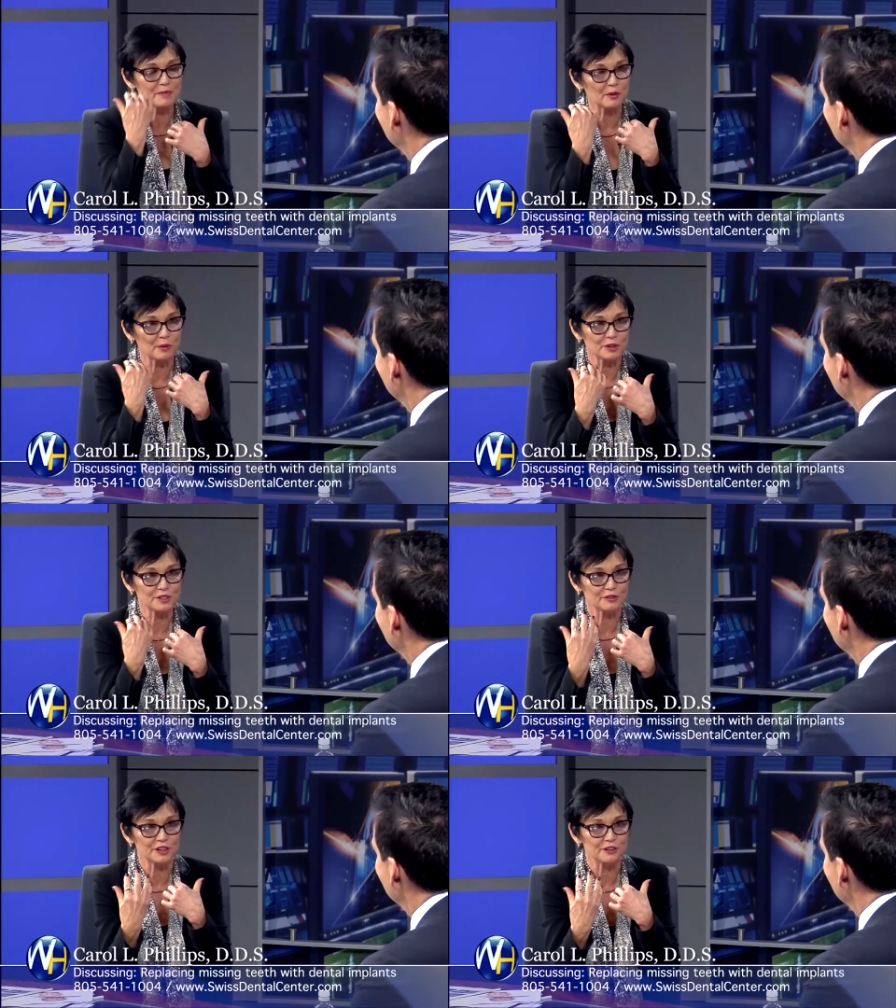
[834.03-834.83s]
that works
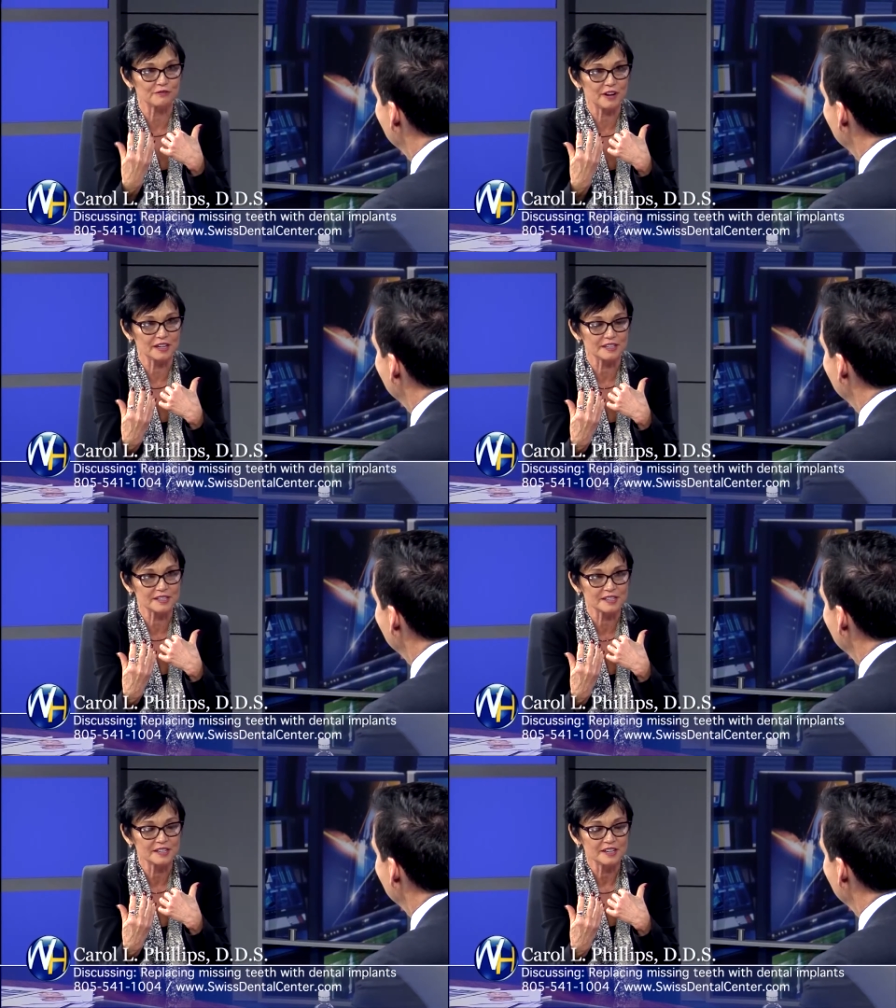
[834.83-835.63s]
for your
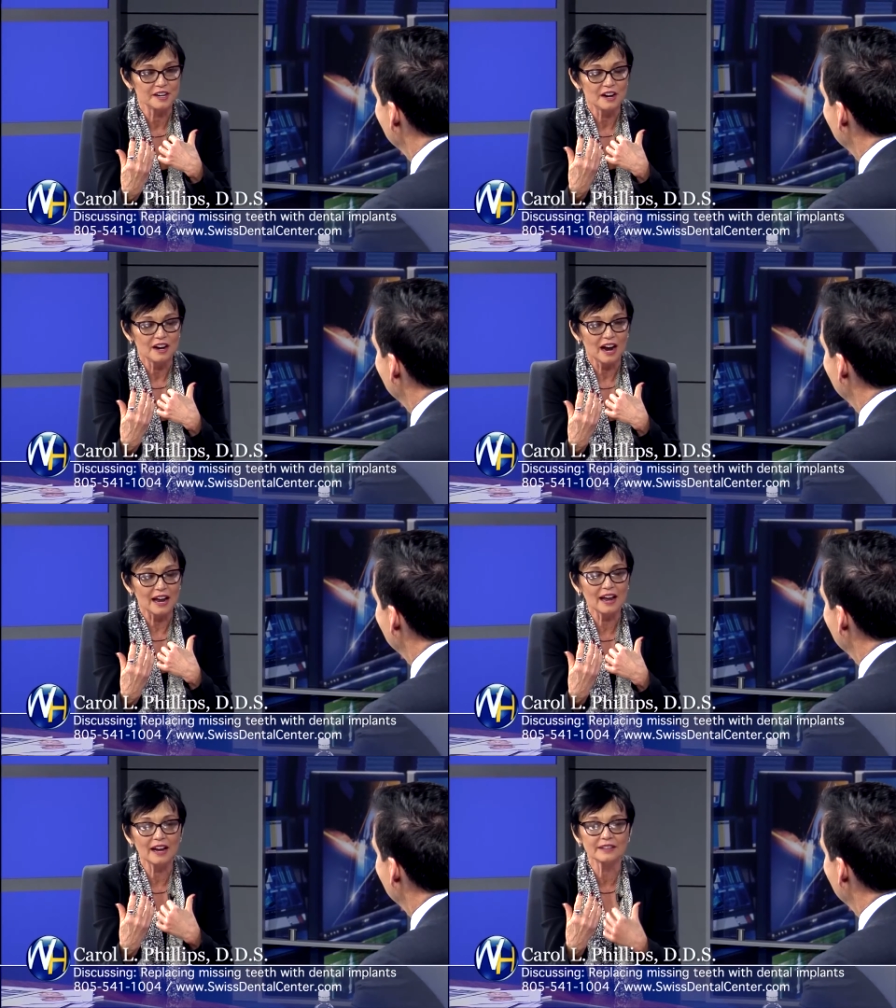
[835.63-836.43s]
face. I
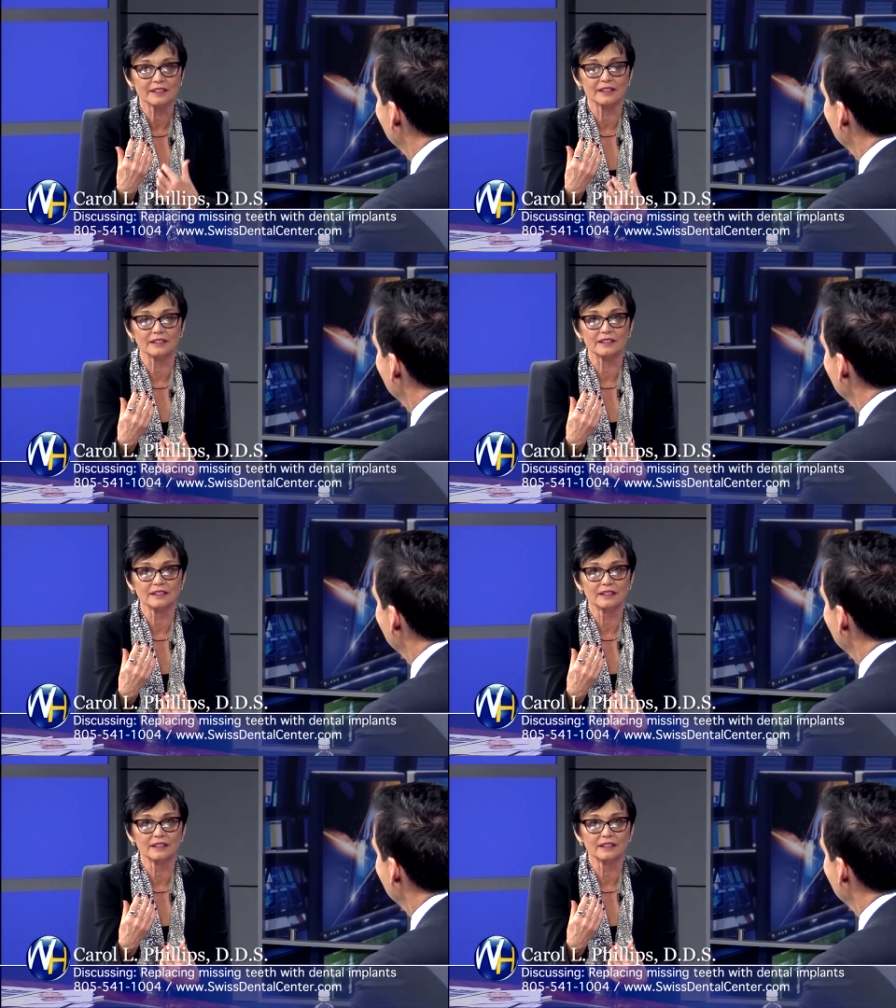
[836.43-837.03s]
had the